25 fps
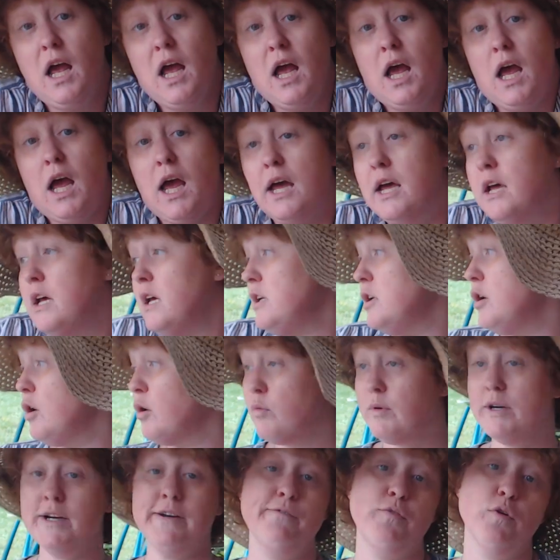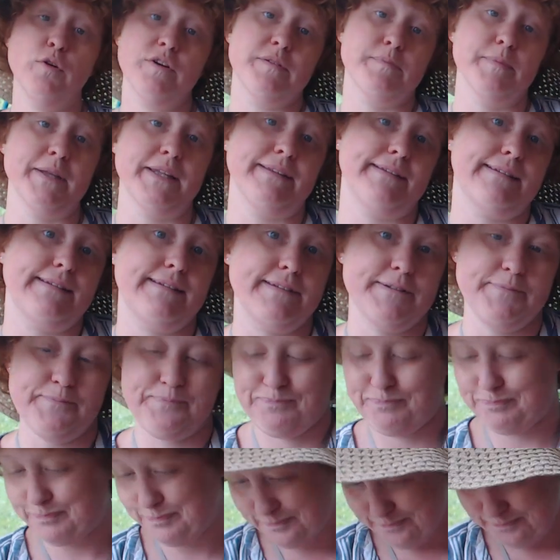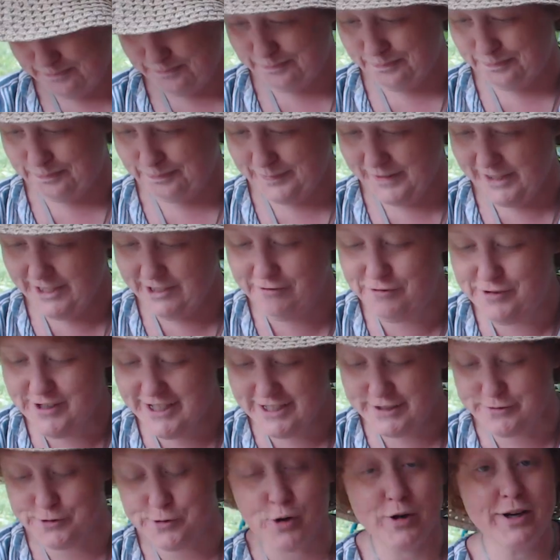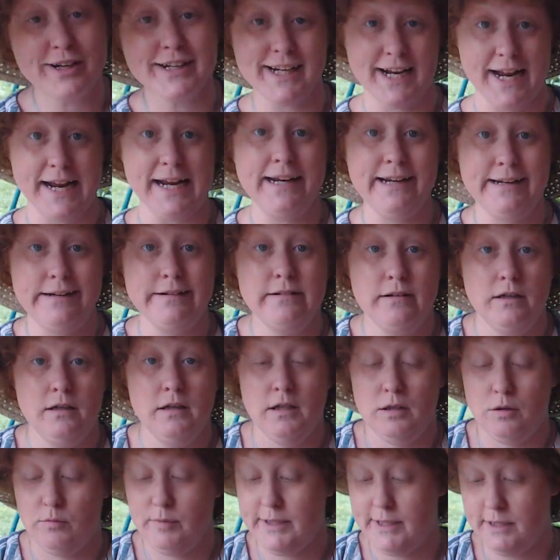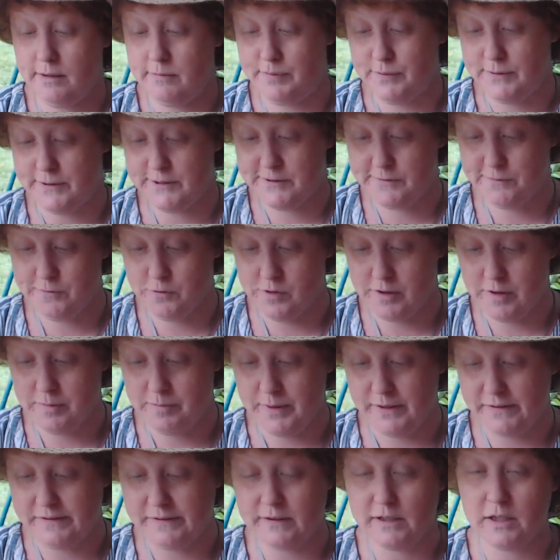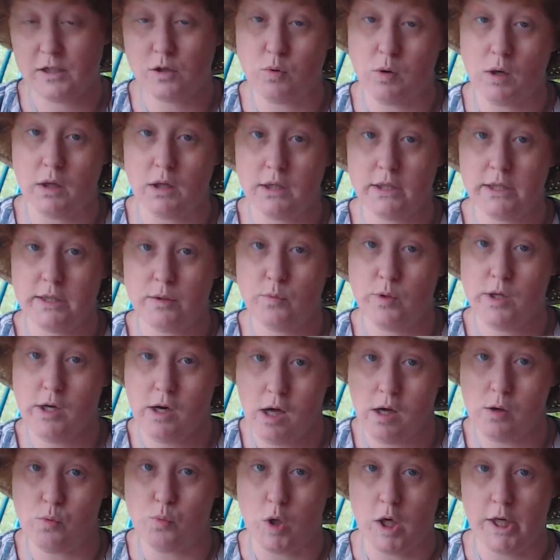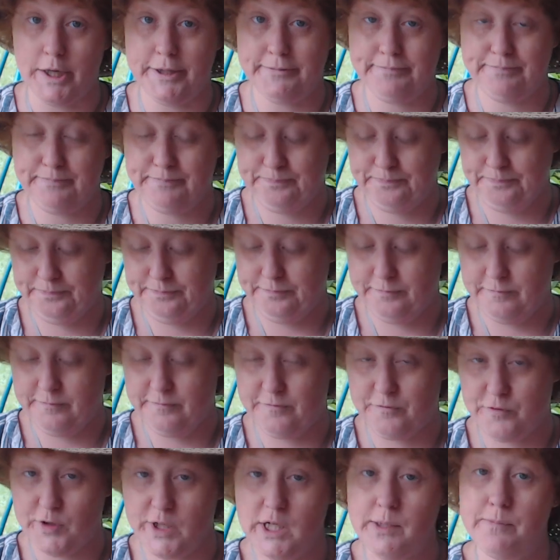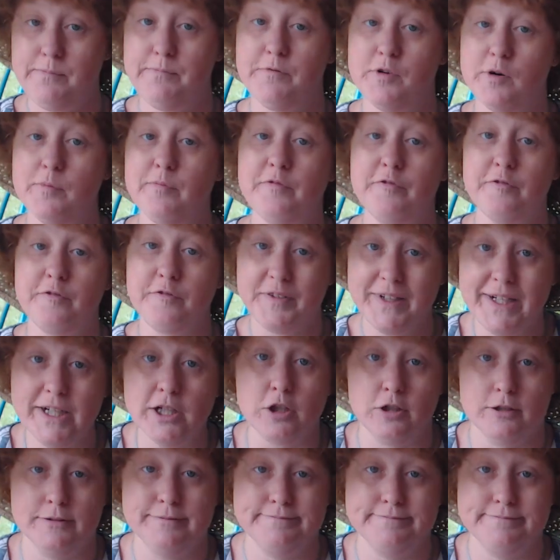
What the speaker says: and no reinforcements. If we coordinate, we can push for the basic equality we all want. Freedom from fear.